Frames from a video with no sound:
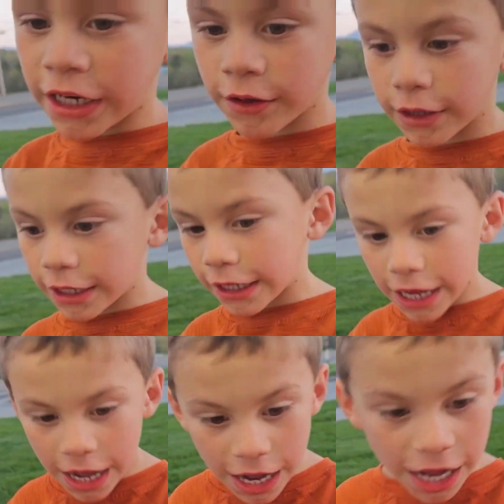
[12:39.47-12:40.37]
he was like,
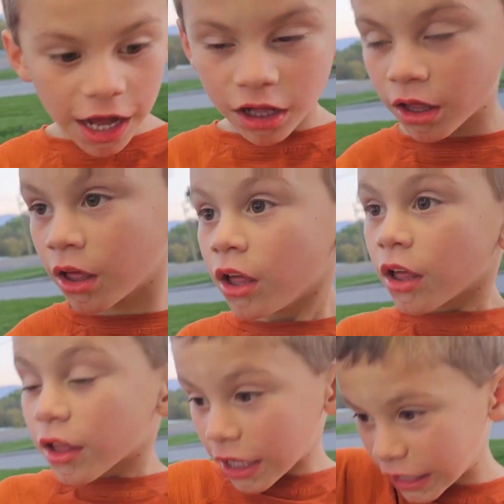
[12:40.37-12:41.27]
ah.
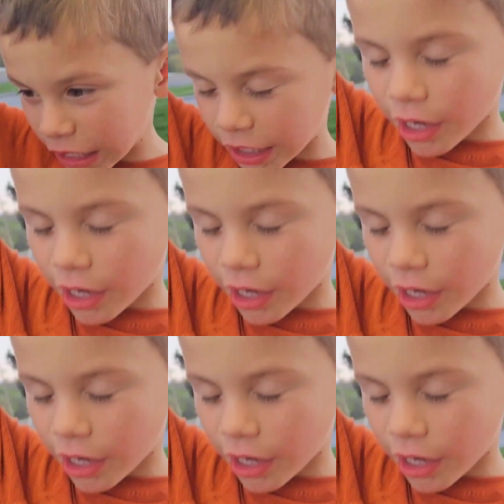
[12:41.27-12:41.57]
And then